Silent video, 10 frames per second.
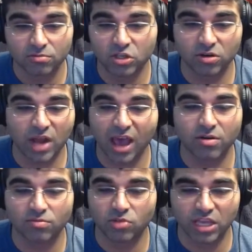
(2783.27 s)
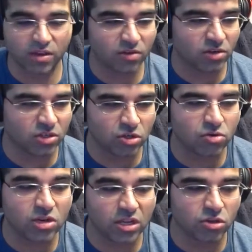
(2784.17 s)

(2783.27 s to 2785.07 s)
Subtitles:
Dude, I don't like it. You can.